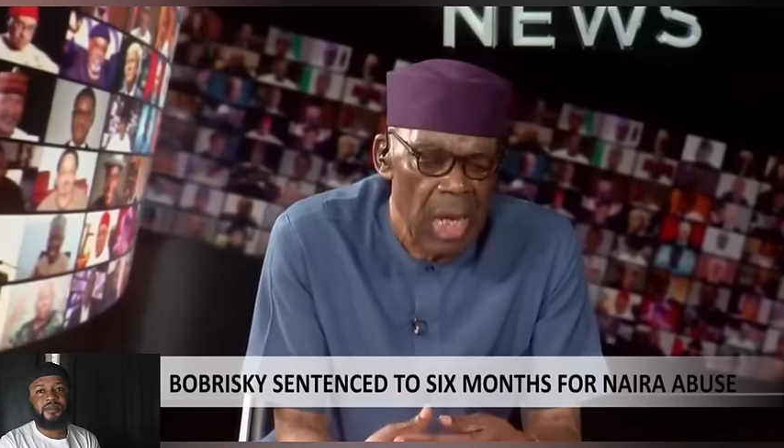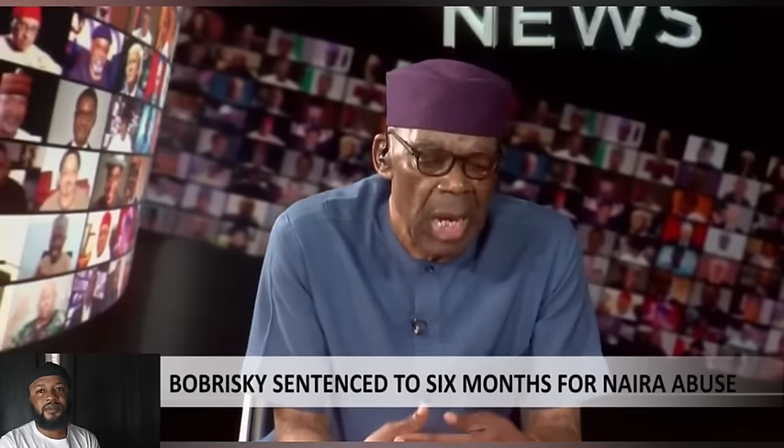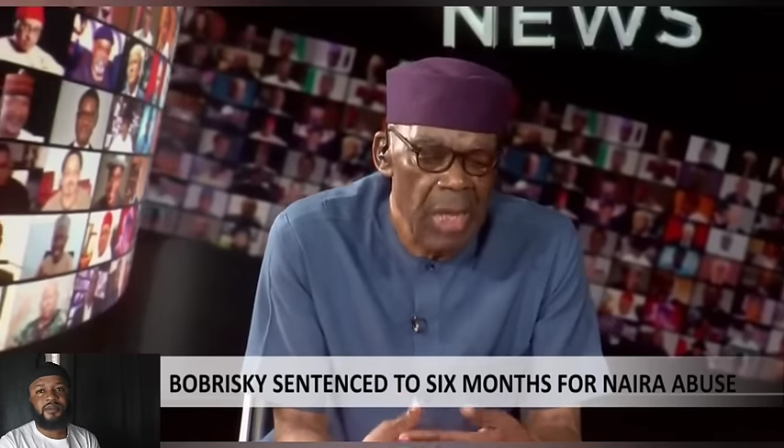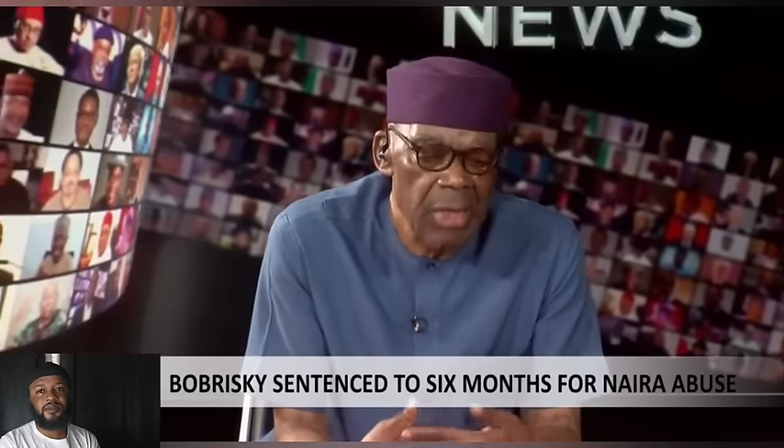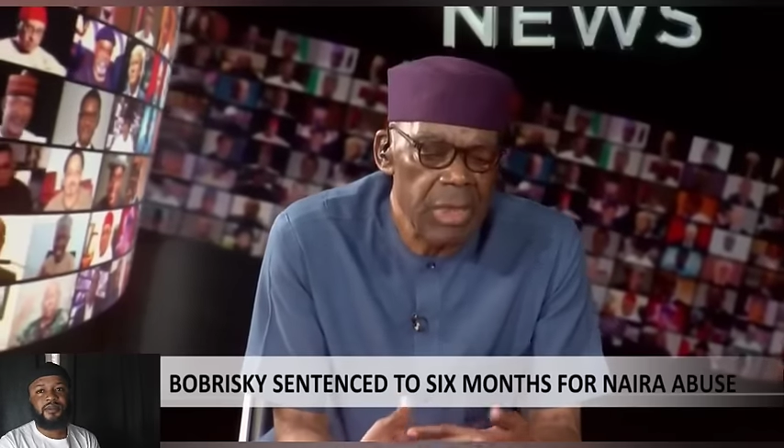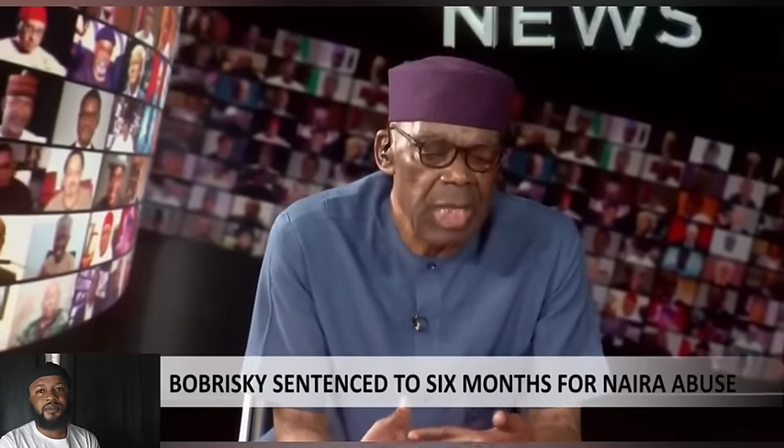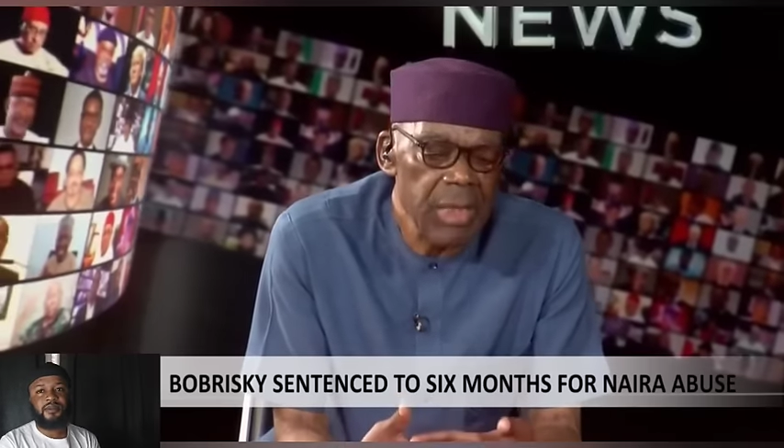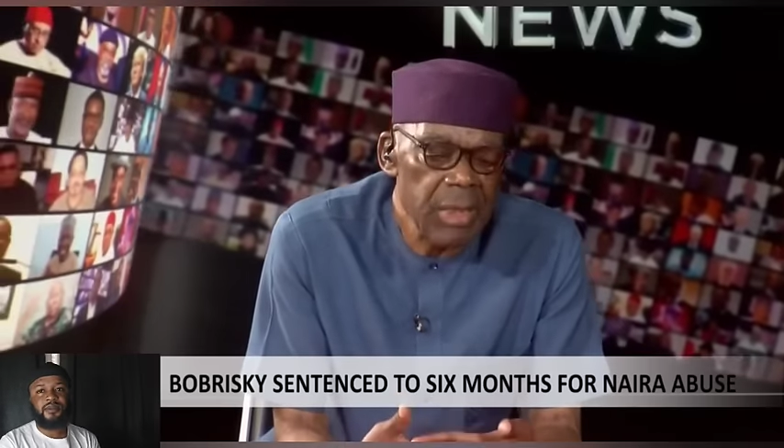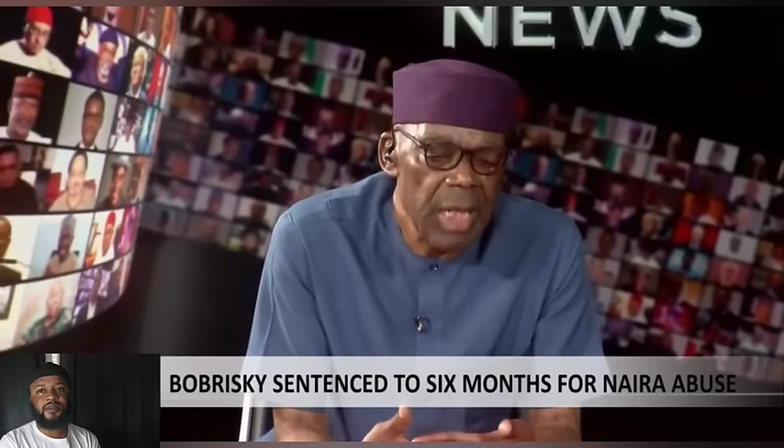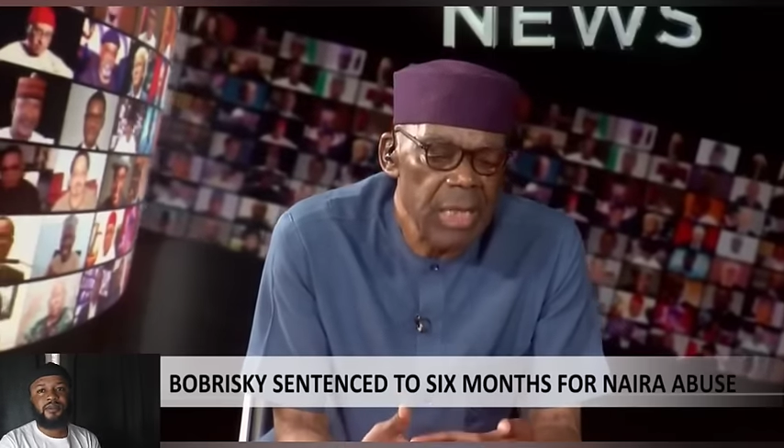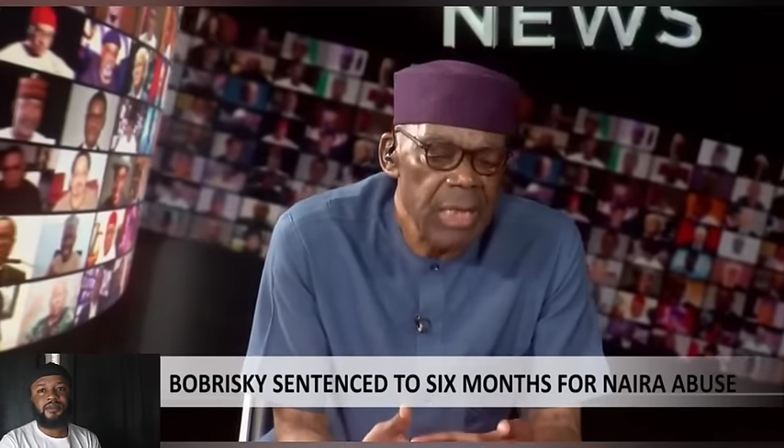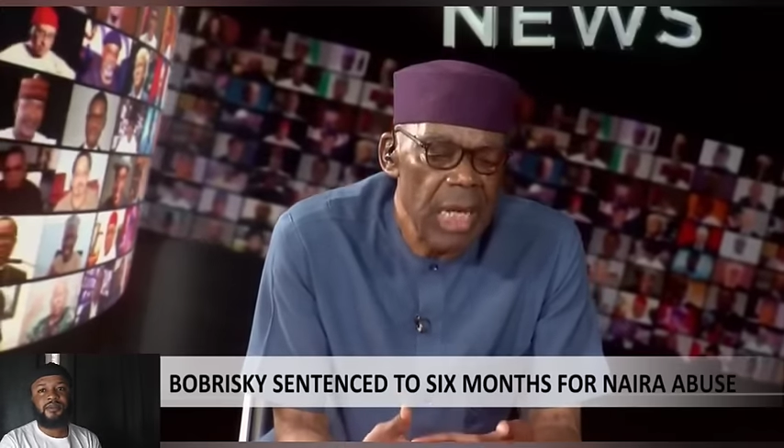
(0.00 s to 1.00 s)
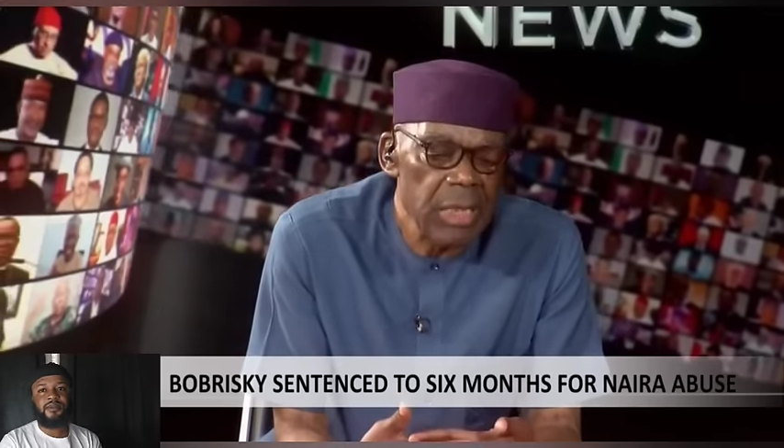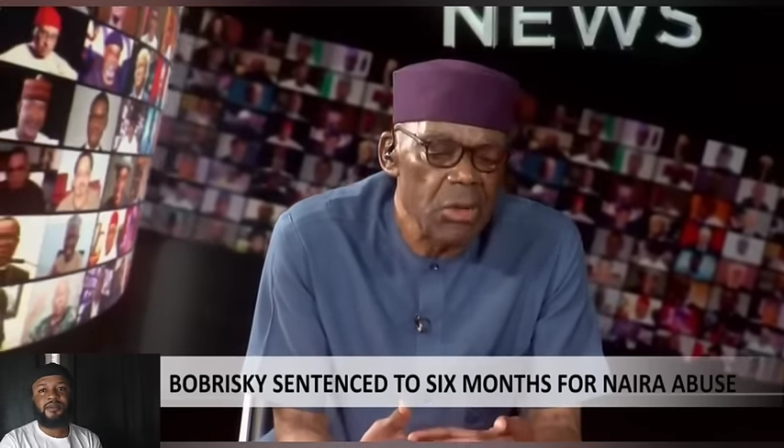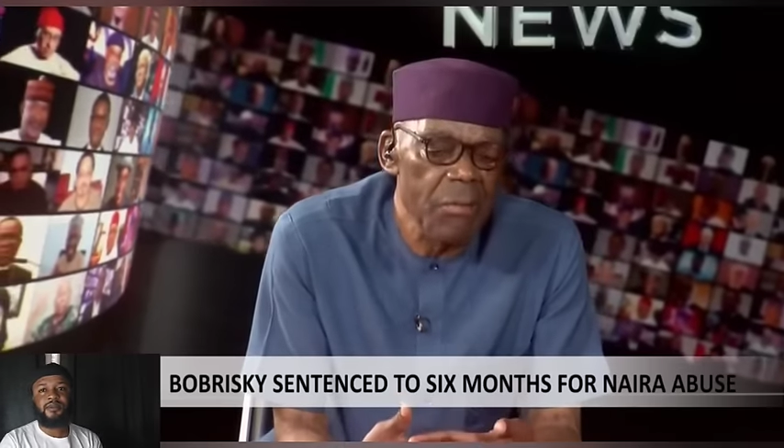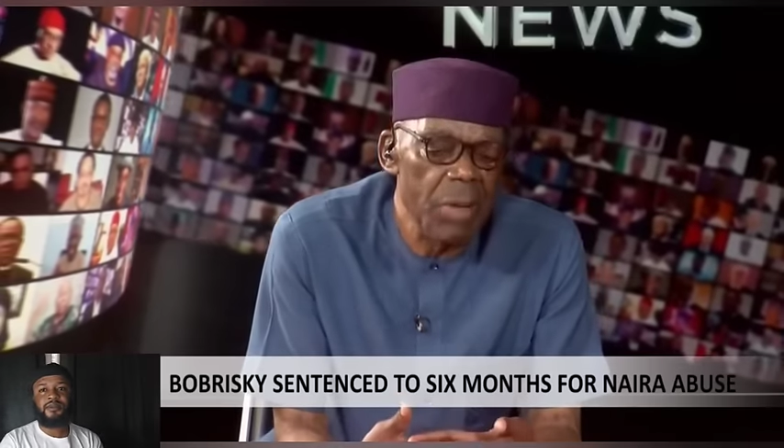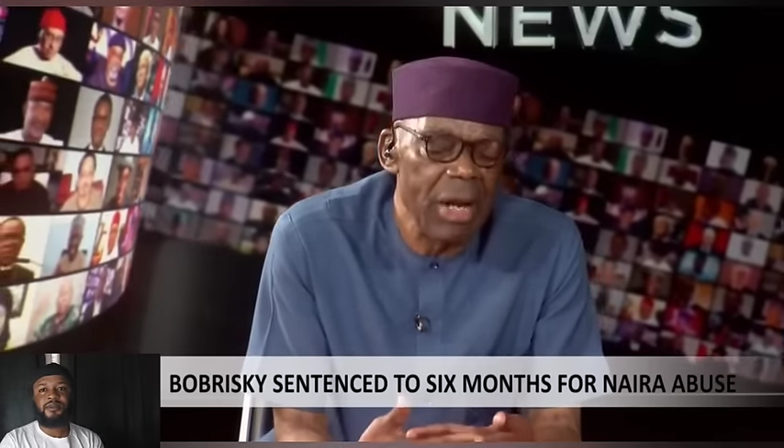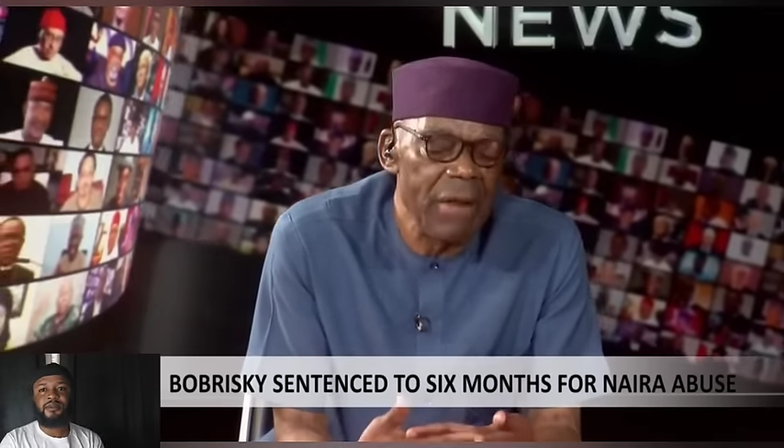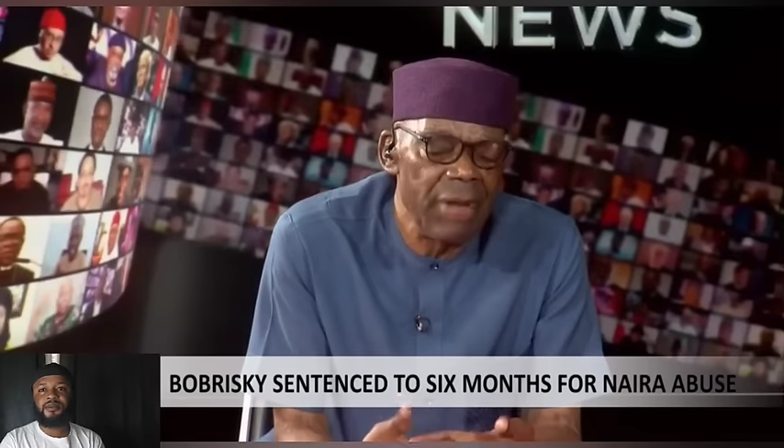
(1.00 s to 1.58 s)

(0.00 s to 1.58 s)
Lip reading: And if society that's not moral